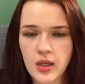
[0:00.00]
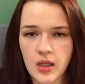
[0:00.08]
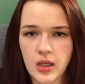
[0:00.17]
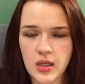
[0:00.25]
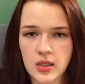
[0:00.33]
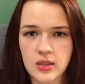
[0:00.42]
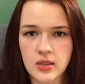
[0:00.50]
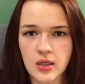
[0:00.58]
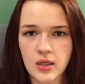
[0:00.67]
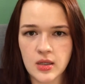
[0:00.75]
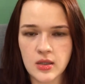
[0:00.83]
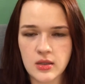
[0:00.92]
And
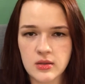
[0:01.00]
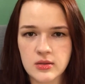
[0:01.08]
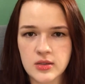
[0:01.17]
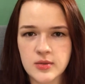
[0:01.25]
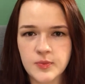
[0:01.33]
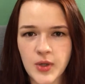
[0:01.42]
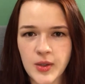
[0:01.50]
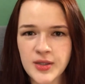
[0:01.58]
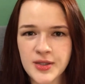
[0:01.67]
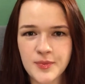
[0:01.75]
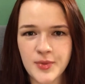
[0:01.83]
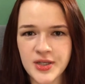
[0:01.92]
probably
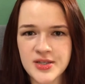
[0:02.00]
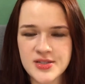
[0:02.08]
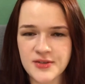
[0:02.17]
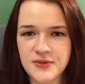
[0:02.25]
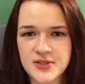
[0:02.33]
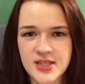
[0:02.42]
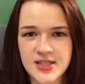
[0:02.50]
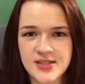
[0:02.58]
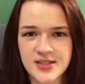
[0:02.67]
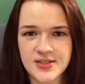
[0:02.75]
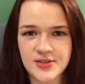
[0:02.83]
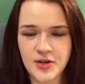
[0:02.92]
the biggest difference I
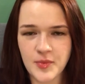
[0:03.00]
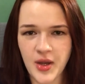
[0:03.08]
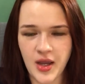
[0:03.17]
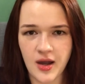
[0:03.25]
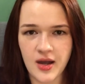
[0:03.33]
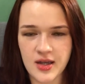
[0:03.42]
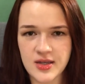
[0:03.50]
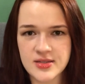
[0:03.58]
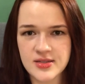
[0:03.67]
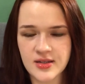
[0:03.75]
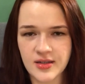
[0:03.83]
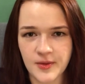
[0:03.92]
see is around my
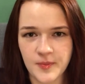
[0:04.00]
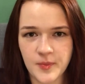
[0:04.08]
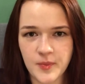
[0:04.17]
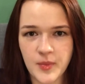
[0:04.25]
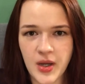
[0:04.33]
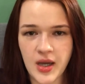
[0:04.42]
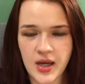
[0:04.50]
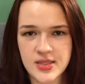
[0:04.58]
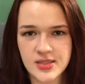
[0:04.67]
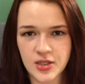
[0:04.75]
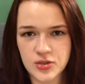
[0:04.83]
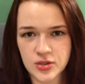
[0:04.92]
eyes. My eyes
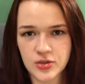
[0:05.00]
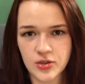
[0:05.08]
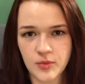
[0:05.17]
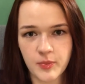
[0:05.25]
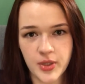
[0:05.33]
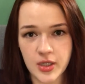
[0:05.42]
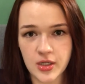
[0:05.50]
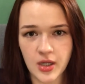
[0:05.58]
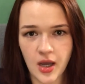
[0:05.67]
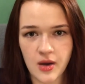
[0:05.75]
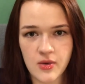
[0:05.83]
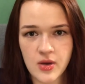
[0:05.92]
actually look bigger
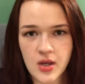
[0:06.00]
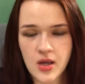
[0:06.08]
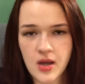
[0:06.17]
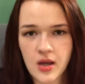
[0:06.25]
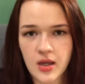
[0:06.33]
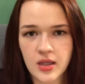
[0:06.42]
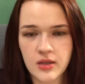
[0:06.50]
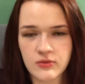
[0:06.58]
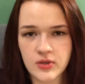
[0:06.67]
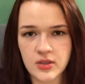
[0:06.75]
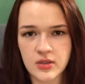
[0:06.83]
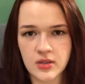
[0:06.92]
now.
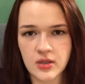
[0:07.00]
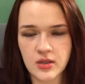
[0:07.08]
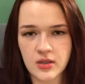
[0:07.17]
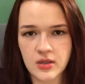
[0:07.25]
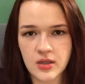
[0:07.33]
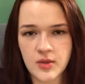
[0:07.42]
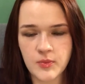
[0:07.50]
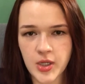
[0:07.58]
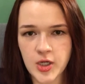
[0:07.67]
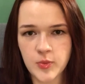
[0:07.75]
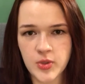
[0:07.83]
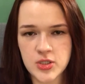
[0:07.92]
Even
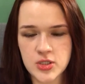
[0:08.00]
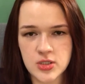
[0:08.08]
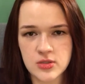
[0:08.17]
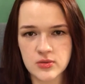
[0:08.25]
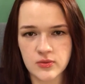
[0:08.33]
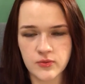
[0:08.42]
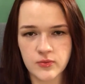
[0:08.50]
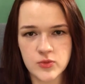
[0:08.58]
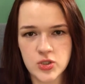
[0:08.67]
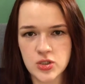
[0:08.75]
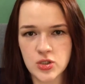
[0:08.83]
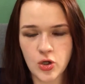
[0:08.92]
comparing pictures of
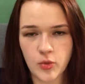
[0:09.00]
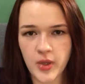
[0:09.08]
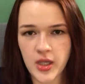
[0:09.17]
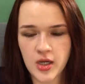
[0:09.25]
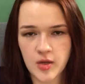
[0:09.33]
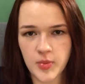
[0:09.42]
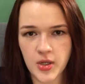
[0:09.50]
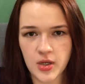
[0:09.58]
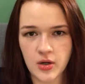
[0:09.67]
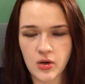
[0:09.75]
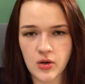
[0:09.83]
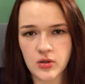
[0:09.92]
just no makeup at
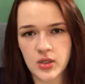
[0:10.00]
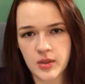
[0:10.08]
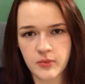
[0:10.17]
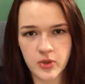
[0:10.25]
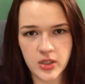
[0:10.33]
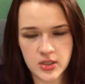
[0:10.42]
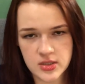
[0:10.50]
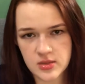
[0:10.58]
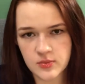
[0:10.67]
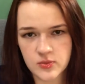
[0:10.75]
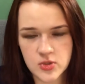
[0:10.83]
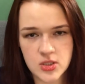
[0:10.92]
all, I'm wearing
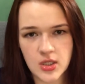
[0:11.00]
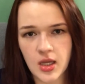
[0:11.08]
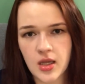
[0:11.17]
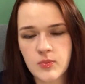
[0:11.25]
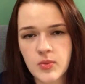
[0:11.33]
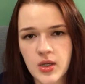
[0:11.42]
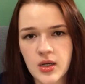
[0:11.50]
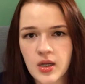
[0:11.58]
some today, but